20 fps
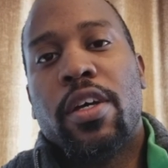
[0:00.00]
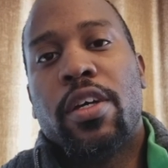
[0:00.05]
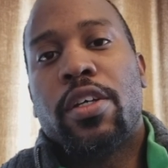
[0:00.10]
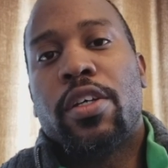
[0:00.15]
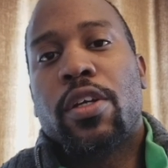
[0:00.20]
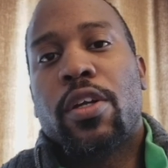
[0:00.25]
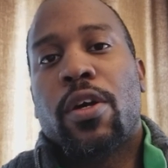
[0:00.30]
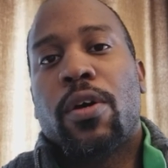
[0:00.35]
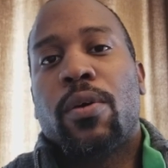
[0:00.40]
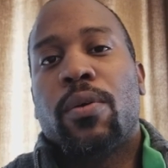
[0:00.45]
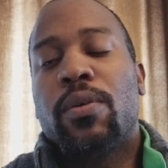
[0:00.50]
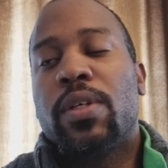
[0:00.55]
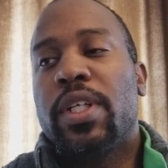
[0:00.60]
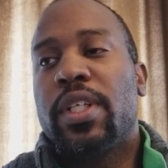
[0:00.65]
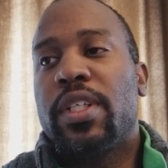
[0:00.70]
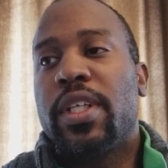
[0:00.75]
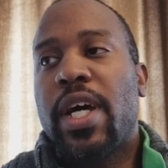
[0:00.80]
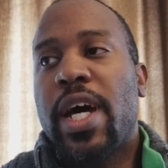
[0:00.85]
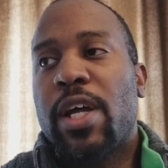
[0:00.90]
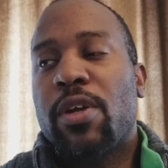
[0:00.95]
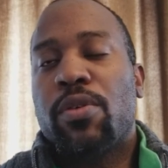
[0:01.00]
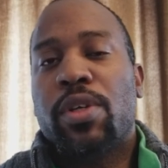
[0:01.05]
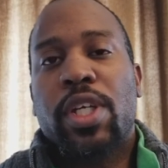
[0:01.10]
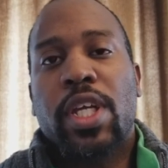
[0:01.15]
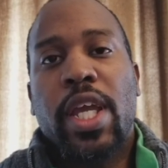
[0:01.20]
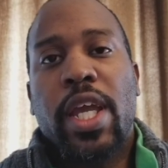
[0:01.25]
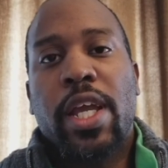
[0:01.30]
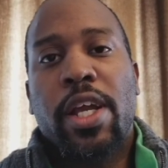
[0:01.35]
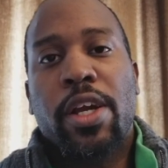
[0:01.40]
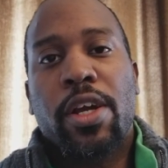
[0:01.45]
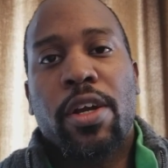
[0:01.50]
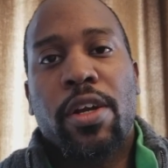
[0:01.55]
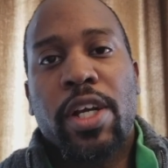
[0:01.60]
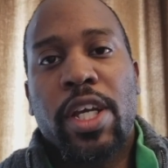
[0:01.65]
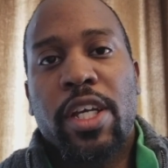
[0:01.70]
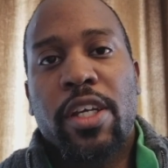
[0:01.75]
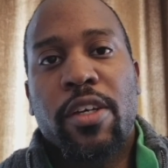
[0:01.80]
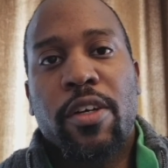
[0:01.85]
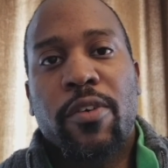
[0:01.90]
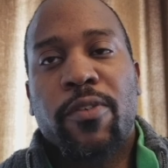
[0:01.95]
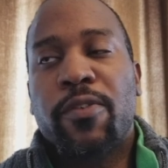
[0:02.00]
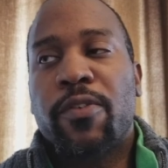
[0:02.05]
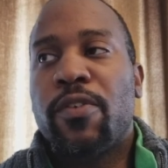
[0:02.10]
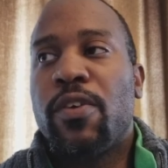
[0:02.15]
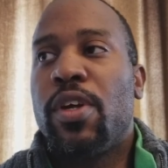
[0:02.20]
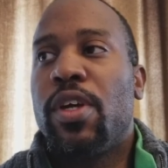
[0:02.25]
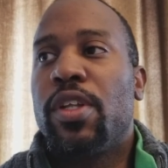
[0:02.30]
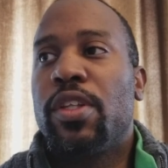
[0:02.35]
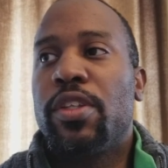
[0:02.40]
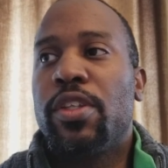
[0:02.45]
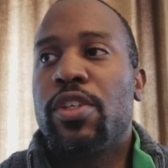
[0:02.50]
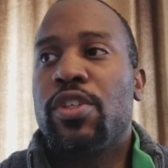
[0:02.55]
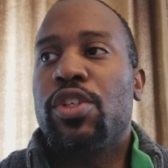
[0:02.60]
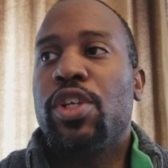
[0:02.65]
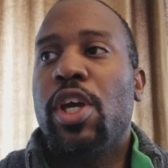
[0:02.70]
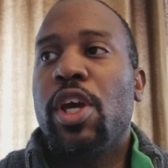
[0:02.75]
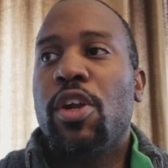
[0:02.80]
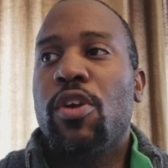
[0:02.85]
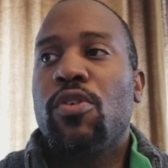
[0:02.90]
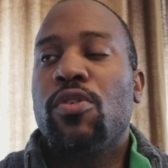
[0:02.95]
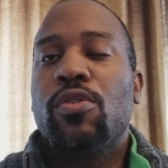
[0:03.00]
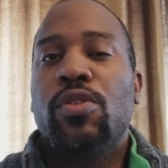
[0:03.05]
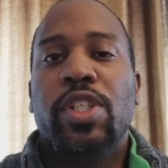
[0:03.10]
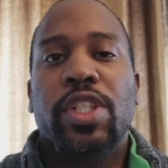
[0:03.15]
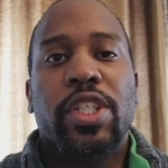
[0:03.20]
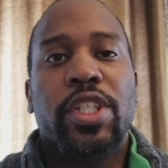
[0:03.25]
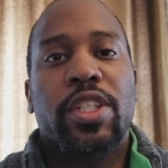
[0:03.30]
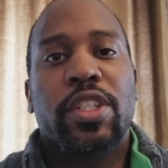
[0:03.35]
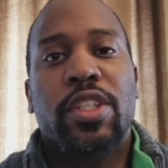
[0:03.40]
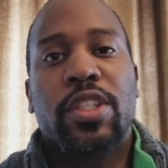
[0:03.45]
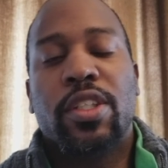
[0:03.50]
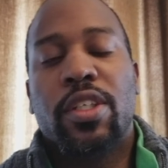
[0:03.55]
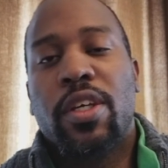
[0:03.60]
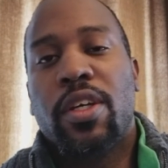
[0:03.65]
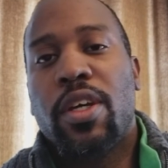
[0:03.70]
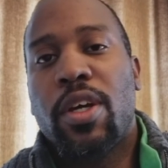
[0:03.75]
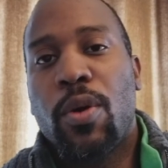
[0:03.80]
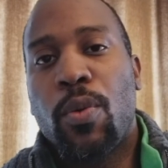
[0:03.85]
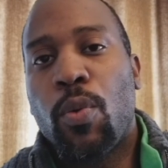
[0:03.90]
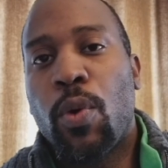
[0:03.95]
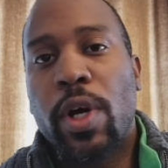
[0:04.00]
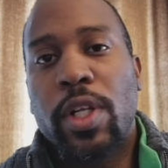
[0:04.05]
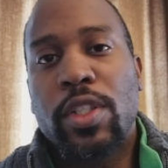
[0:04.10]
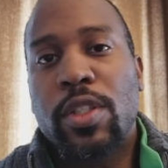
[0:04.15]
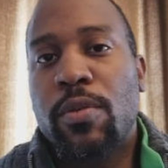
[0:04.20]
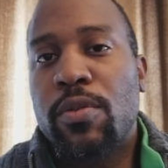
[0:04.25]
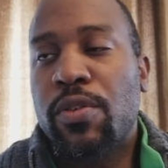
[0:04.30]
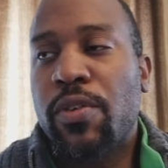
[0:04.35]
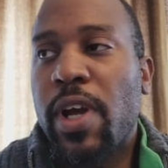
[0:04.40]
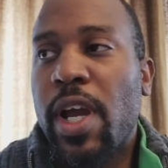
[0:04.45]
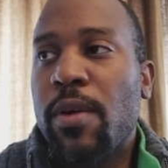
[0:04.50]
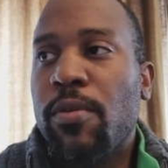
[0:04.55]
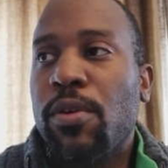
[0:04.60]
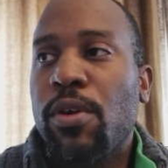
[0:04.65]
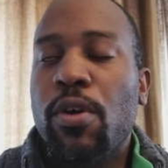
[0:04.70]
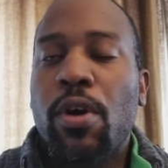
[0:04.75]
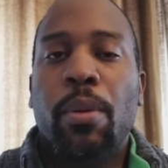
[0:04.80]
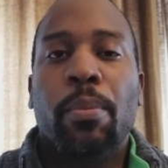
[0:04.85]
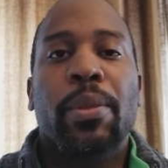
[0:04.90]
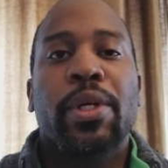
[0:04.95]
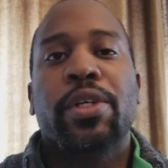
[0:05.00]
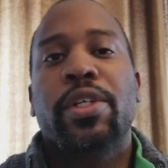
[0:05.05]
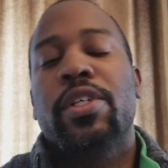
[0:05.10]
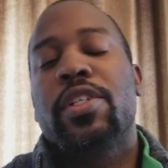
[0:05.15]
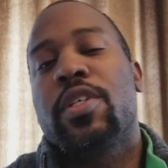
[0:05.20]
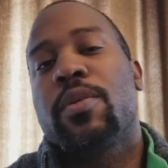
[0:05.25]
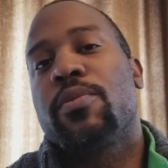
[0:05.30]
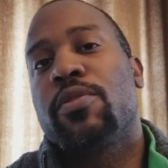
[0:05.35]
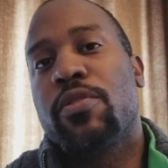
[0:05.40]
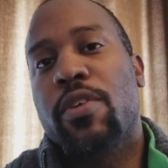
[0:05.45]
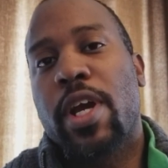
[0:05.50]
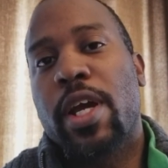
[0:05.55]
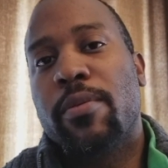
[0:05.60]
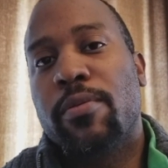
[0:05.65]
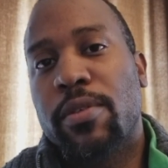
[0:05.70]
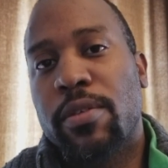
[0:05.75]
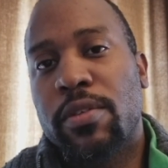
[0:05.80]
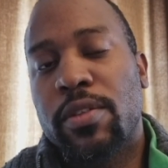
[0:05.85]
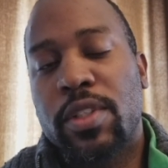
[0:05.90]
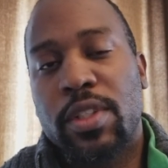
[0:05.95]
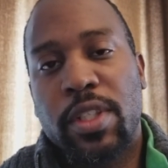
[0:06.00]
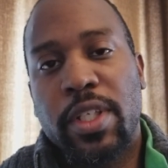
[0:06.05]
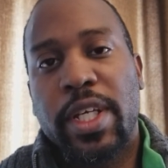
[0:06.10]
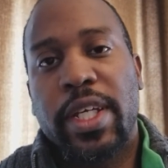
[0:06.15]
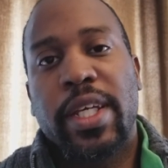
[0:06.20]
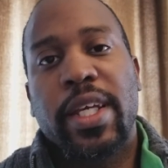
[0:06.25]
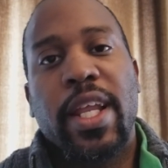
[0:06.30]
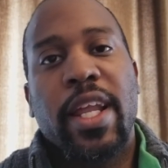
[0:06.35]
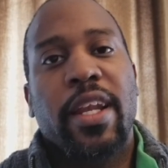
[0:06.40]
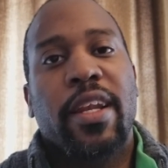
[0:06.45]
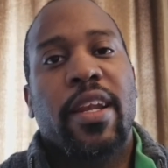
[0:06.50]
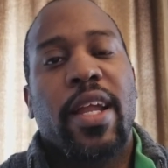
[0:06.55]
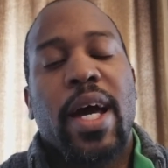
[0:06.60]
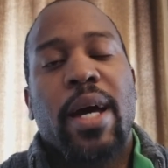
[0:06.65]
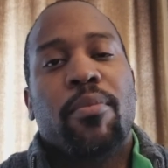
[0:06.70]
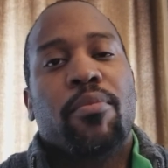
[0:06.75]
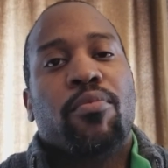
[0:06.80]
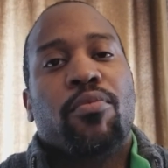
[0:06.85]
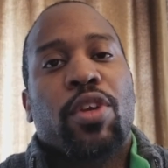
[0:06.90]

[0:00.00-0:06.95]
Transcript: You know, I don't care if this channel is 1 subscriber or 1 million subscribers, like, I'm